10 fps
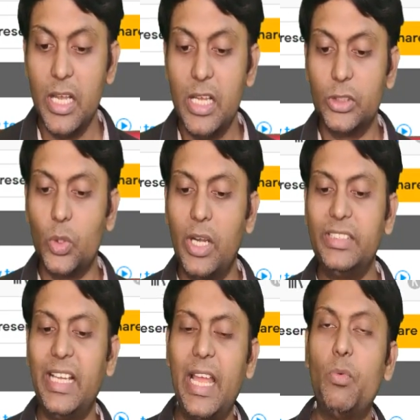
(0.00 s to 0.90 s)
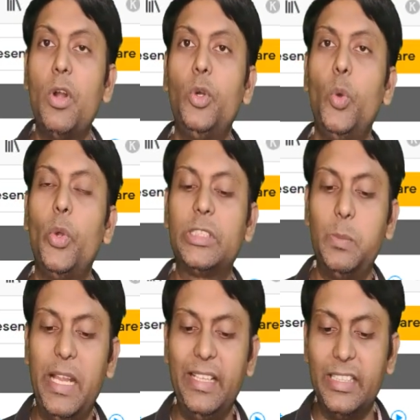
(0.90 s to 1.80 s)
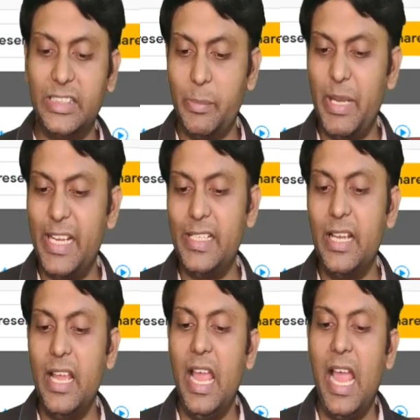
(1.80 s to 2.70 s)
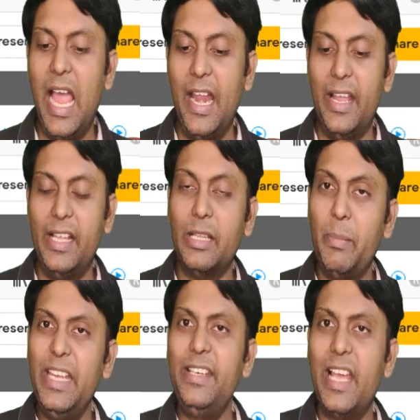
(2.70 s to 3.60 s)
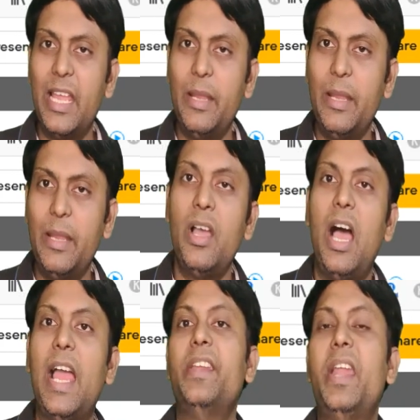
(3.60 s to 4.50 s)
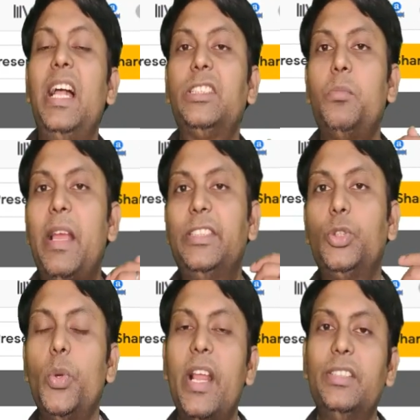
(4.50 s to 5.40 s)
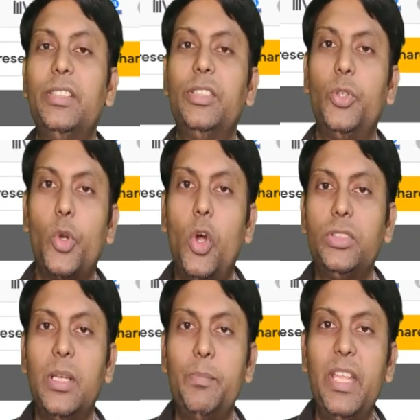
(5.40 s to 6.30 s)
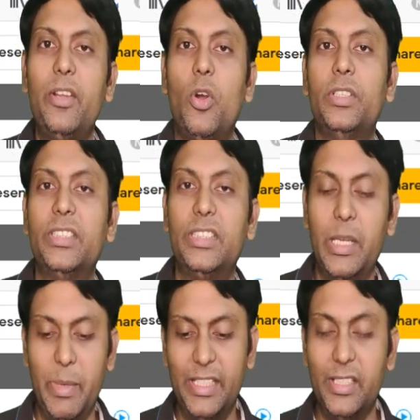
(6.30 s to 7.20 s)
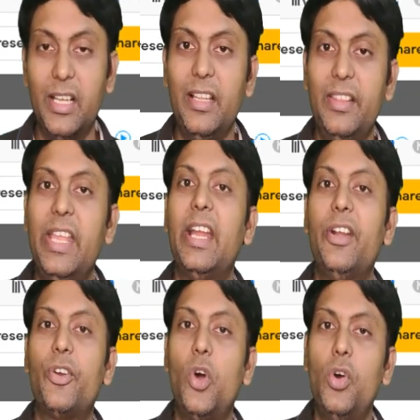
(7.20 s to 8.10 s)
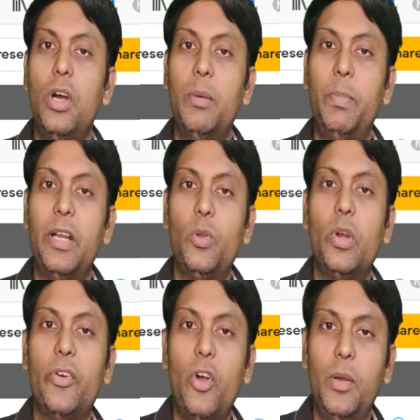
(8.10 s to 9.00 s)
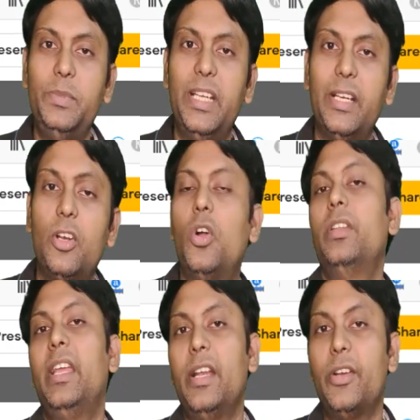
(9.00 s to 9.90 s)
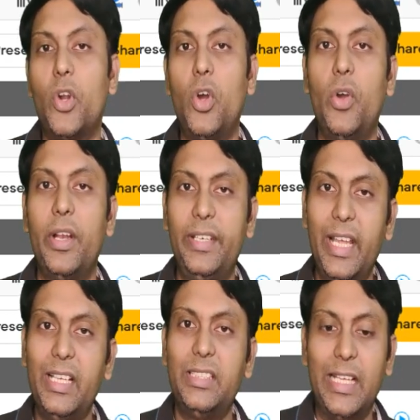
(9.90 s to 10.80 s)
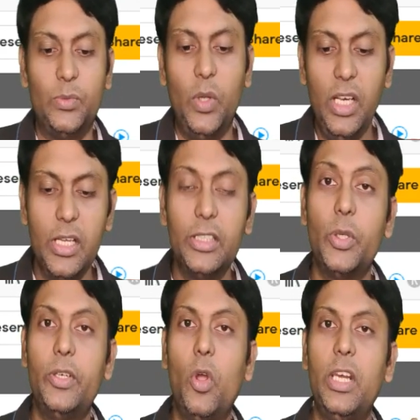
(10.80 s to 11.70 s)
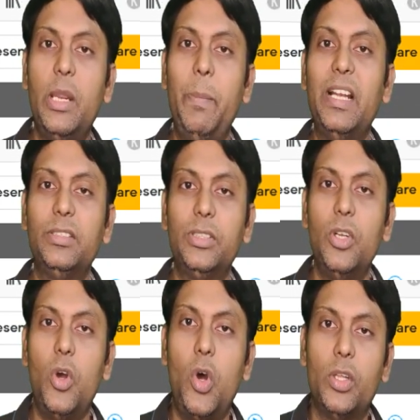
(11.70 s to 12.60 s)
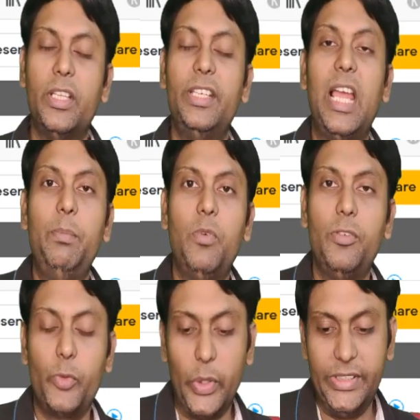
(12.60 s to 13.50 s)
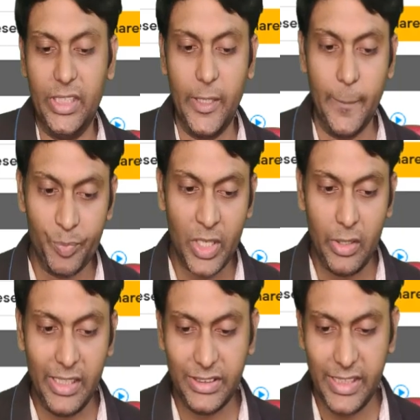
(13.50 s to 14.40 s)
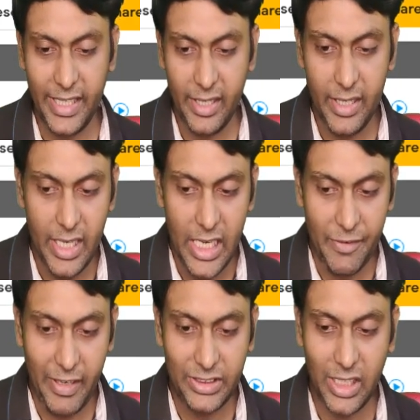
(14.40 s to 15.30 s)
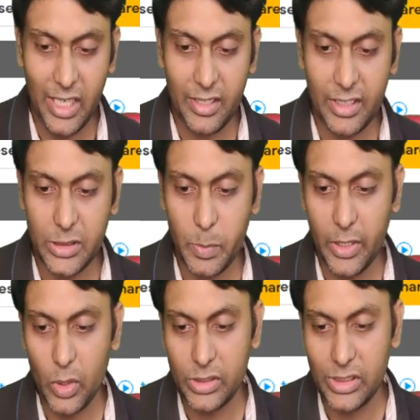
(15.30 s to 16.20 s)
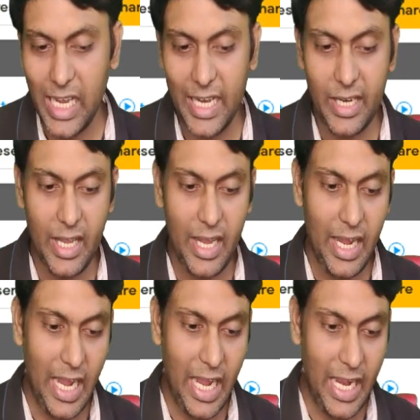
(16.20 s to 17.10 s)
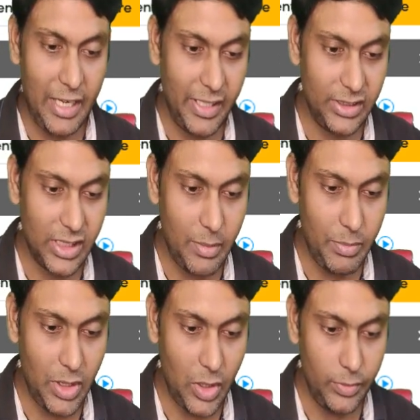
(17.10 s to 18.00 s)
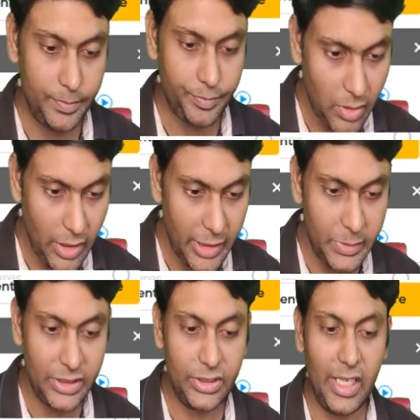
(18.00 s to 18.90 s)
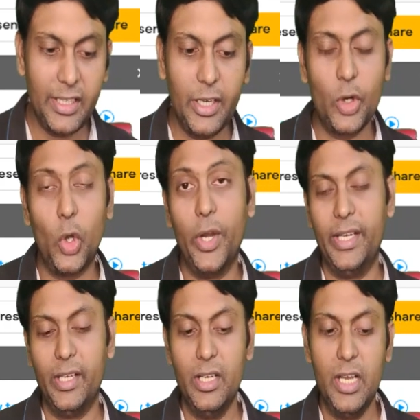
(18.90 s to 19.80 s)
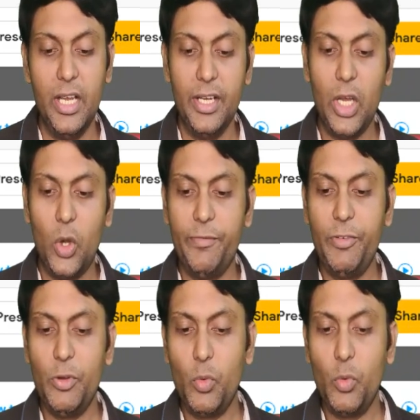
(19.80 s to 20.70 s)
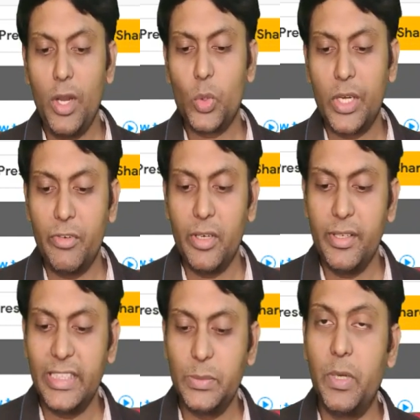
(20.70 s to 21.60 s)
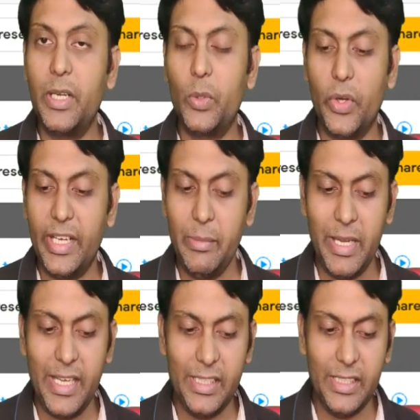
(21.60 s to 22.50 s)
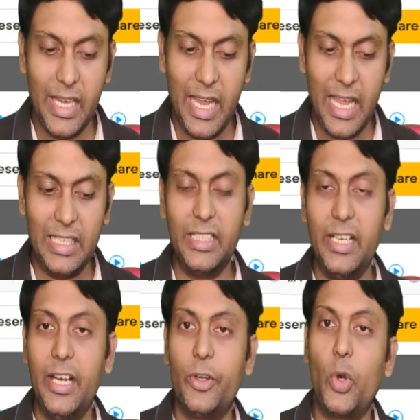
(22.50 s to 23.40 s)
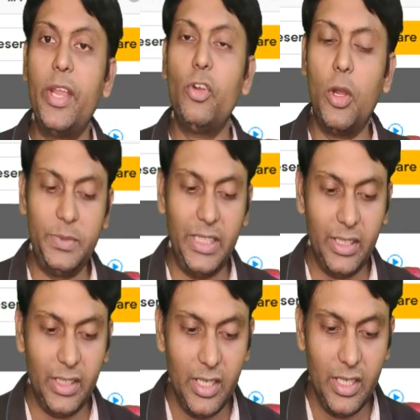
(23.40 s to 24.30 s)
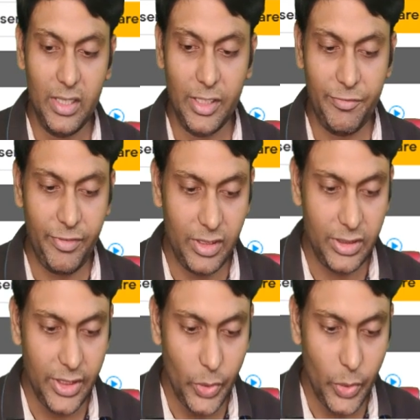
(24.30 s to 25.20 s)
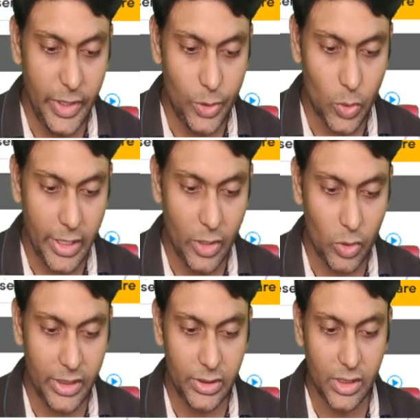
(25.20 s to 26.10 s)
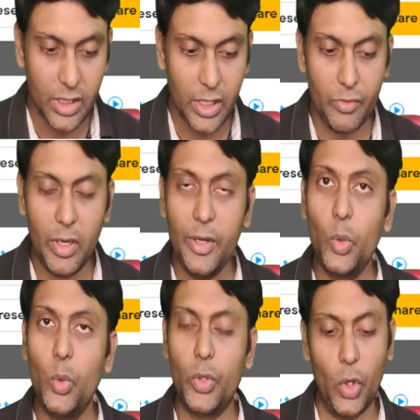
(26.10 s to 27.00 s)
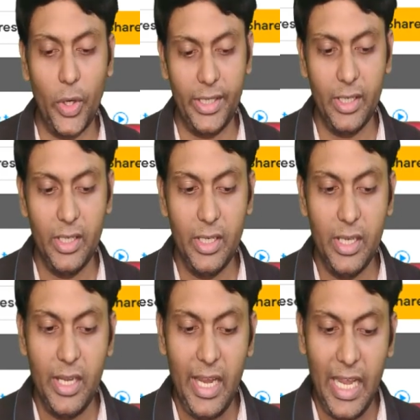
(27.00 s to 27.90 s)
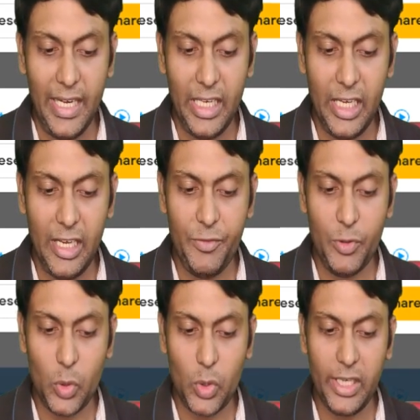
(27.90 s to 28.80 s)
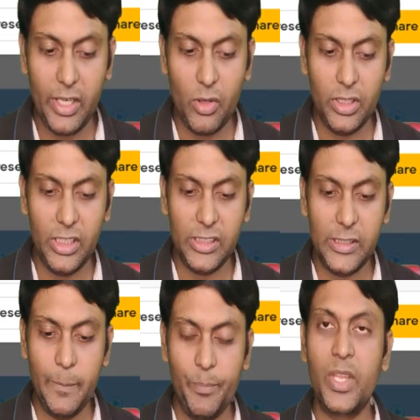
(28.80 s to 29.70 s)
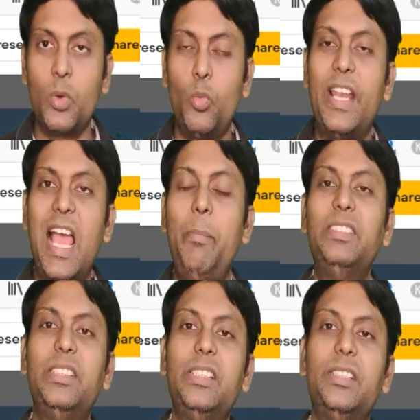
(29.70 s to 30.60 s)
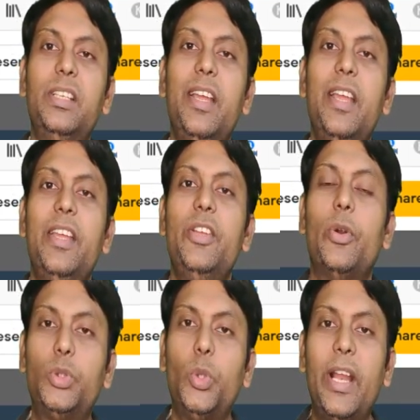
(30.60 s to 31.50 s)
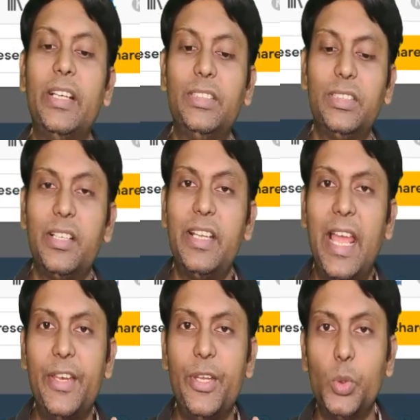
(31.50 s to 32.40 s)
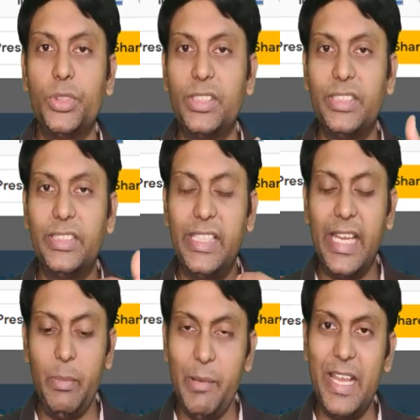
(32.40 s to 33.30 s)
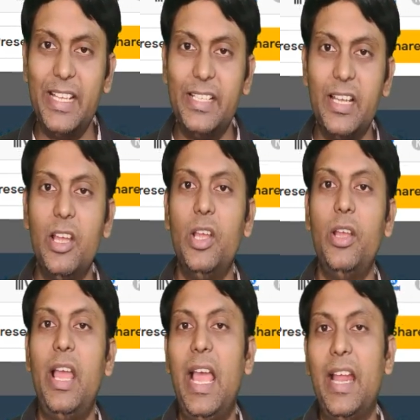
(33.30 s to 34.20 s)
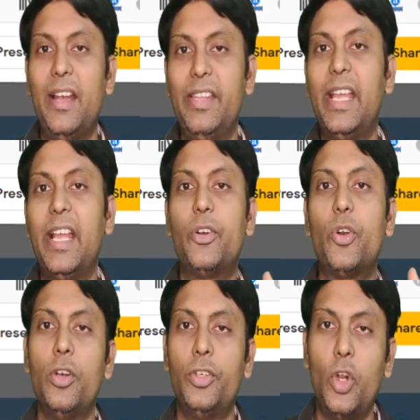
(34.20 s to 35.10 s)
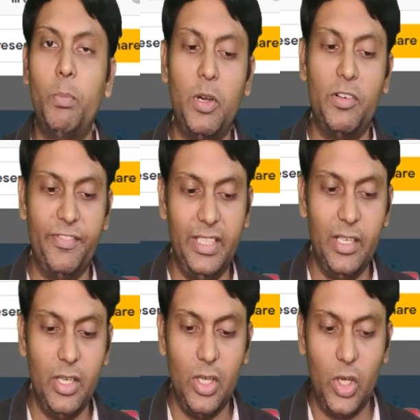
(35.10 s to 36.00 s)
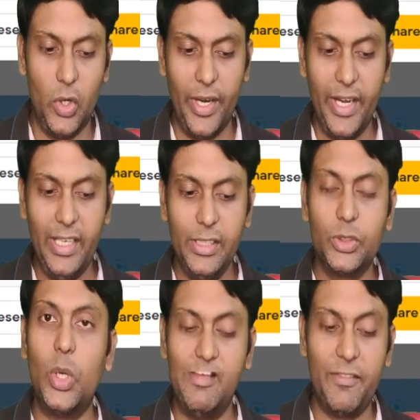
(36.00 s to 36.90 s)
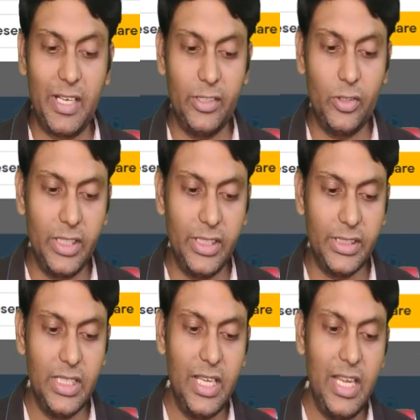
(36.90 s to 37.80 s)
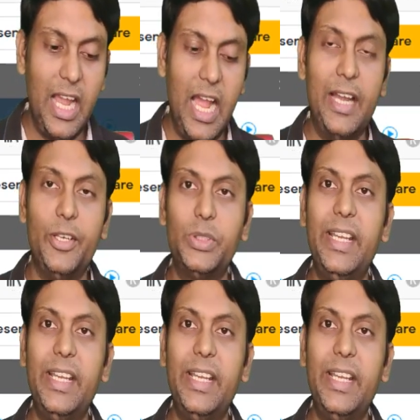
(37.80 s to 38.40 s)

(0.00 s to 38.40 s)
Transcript: So let's say I want to explain this image, and in the meantime, I can ask my students to draw something on this image. They can draw a particular object or they can draw a text as well. So it all depends on the type of question. Let's say if I select this particular slide and if I just come down, let me just select draw it. Now, if you want to convert this particular image as a drawing object, then first you need to click on this convert to draw it. And if you click on this, what happens is your students can use the same image and they can draw on top of it. Alright, so I have clicked on this and you see it